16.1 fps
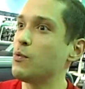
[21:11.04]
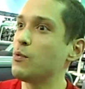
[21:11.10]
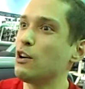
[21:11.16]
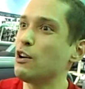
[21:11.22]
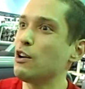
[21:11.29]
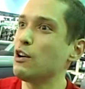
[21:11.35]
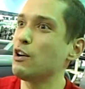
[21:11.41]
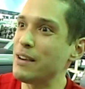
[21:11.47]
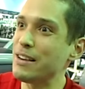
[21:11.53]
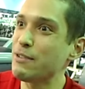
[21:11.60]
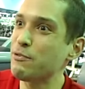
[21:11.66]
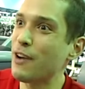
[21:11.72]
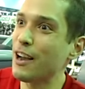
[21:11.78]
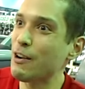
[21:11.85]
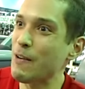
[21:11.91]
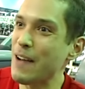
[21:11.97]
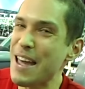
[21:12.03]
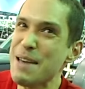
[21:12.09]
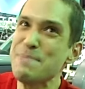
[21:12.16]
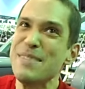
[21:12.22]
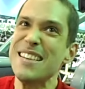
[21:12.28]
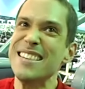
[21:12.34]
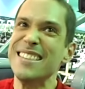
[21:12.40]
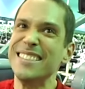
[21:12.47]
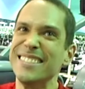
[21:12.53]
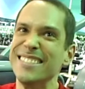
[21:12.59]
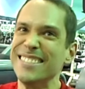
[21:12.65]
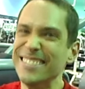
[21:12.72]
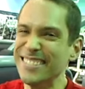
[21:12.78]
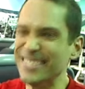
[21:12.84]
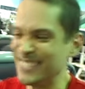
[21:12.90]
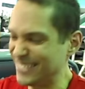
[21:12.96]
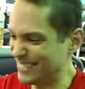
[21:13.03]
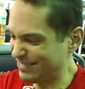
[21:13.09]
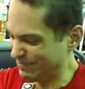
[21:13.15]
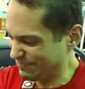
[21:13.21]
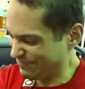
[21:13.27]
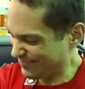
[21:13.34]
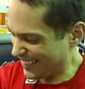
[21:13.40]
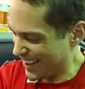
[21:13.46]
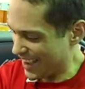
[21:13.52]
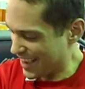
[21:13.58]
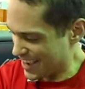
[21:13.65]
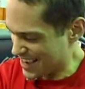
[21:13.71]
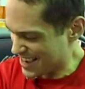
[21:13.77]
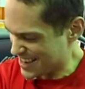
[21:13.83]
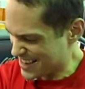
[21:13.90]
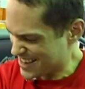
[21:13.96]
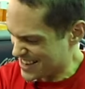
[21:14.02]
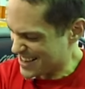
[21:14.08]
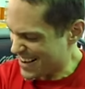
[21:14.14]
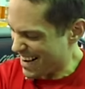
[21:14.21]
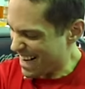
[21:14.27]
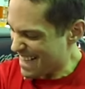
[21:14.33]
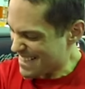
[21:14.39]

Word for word: do they call that? Ready, fire, aim? Come on, come on.